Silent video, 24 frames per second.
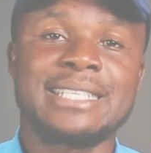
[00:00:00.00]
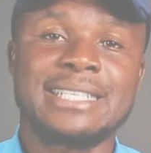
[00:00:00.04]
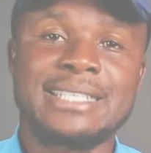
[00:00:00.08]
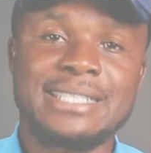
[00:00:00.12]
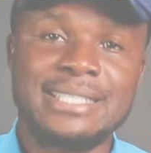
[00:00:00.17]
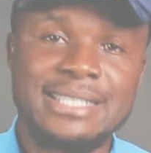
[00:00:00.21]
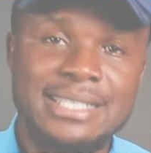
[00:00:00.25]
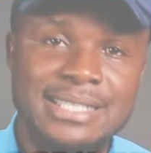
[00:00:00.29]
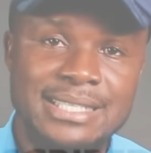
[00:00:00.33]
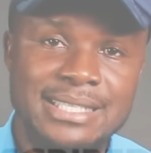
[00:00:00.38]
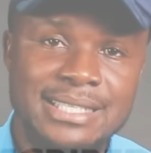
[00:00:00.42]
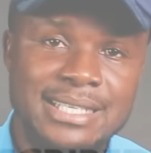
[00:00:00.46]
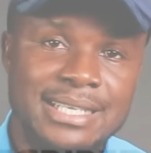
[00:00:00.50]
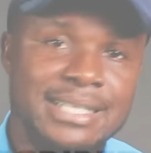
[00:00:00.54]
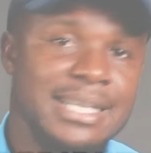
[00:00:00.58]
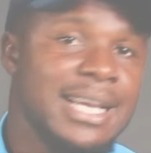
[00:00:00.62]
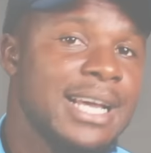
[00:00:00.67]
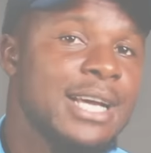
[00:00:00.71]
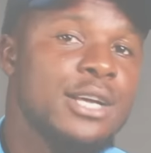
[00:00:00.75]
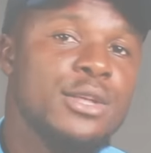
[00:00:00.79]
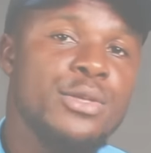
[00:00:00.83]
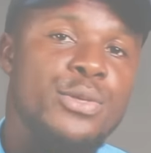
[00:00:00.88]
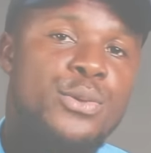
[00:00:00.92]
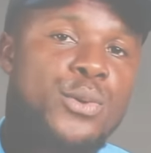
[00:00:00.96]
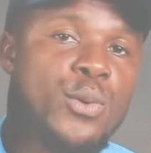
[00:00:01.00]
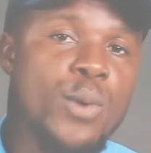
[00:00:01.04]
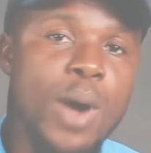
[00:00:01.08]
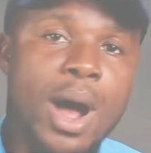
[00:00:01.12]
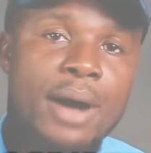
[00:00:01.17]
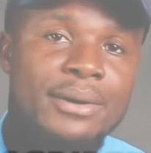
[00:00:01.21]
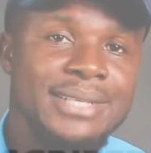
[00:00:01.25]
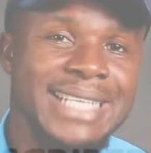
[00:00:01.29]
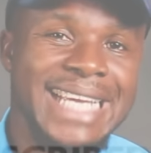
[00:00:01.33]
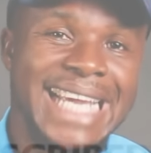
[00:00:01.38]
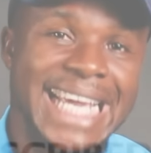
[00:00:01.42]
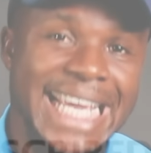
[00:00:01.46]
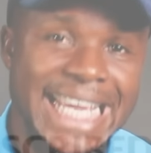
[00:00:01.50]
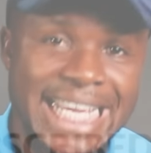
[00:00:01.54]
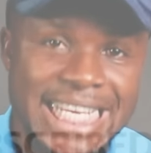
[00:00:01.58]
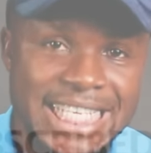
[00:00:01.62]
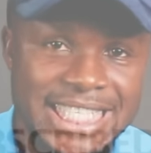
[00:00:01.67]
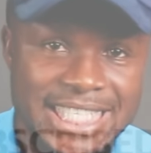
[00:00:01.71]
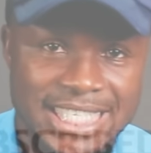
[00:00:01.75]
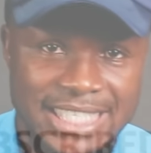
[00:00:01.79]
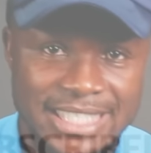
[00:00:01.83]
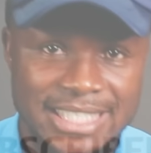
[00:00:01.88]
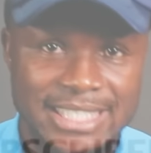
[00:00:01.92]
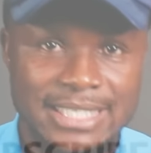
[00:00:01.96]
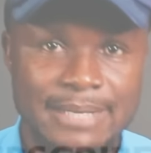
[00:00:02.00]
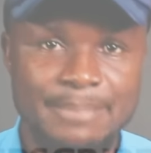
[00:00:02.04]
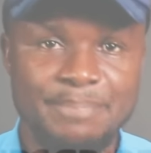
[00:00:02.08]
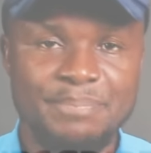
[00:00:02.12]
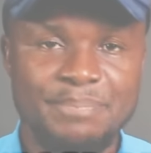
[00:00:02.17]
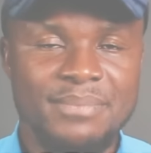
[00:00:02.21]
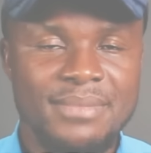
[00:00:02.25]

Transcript: existed throughout ages.